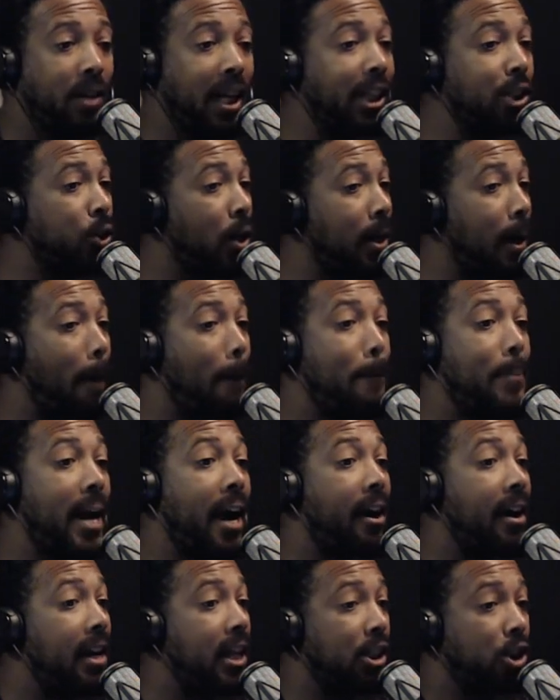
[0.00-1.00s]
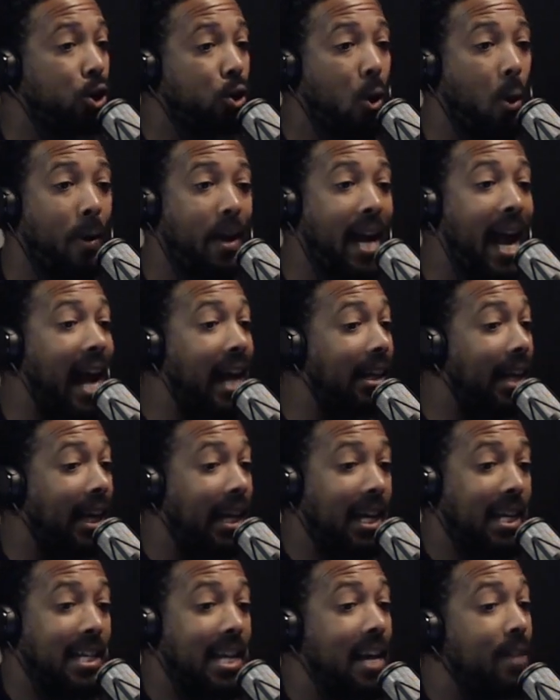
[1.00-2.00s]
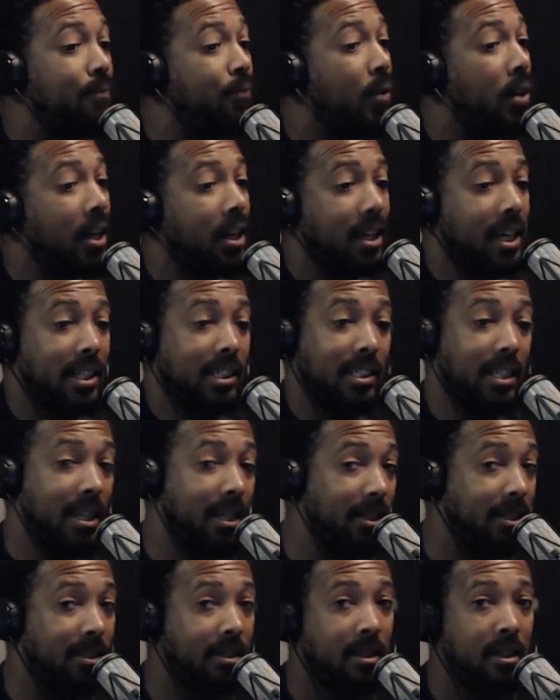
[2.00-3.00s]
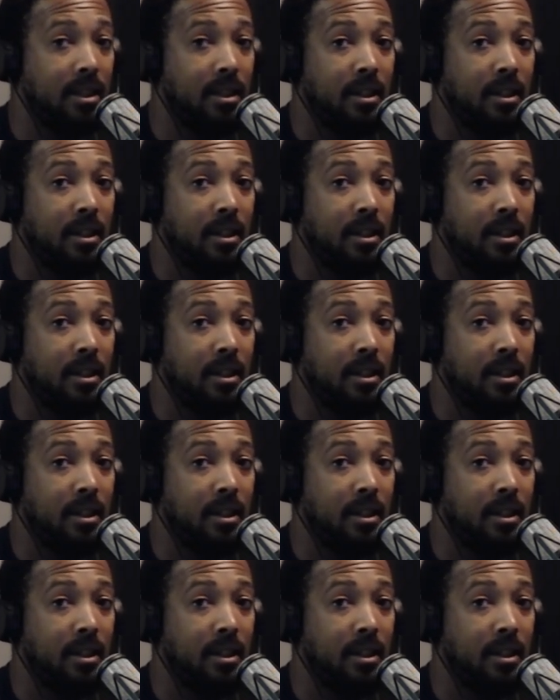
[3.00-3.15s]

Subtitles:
They trying to bury this story and act like it didn't fucking exist.